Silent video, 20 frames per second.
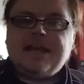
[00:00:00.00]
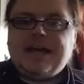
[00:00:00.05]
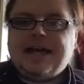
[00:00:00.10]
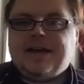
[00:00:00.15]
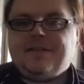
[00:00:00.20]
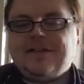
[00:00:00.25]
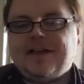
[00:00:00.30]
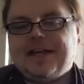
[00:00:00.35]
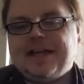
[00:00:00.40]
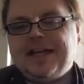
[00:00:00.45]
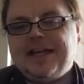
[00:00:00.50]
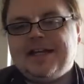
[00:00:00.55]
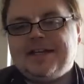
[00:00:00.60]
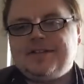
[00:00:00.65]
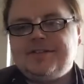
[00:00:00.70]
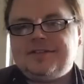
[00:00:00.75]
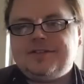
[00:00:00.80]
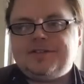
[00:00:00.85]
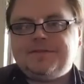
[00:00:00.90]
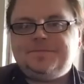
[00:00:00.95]
And that
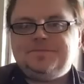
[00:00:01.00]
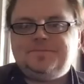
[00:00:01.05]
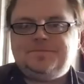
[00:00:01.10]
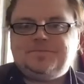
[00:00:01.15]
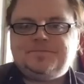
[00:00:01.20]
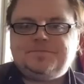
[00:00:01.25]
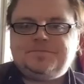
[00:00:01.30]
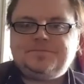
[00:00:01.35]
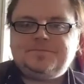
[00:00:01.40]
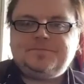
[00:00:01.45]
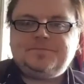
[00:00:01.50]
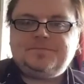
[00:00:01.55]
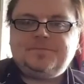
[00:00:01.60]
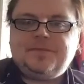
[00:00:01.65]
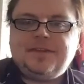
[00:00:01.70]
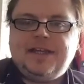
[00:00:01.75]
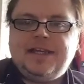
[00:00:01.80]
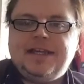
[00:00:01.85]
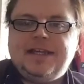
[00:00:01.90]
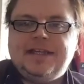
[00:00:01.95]
is
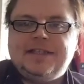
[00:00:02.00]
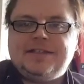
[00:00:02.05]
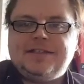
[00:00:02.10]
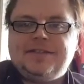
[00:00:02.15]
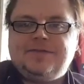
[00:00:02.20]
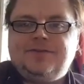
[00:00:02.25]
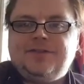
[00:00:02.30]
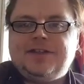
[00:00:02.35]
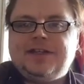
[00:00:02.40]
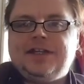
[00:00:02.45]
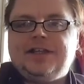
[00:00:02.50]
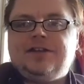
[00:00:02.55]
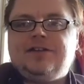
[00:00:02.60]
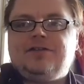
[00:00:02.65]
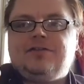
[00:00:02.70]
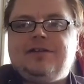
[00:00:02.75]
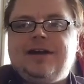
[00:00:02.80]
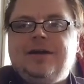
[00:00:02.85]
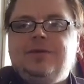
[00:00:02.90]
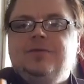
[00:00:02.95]
his fucking
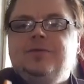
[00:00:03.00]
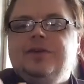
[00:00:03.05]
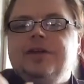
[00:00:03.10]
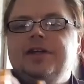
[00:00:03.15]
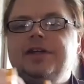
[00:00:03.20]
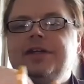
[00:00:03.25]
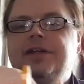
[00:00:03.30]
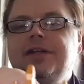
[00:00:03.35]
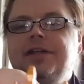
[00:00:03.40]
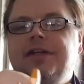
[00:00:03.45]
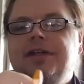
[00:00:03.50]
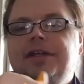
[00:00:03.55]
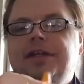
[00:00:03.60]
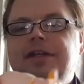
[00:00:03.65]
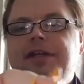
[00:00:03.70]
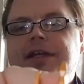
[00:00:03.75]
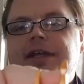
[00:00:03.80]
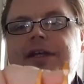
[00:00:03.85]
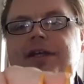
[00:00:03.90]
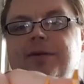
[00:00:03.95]
crown.
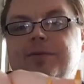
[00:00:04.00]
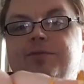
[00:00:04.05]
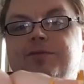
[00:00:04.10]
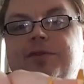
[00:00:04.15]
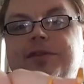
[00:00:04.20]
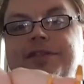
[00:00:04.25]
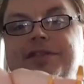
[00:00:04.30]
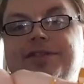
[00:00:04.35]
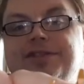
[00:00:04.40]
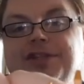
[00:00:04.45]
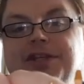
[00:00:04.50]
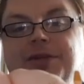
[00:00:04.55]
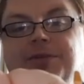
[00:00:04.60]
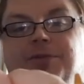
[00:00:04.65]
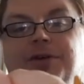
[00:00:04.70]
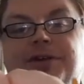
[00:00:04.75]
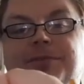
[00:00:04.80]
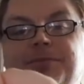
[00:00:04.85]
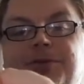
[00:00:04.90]
He comes with his G1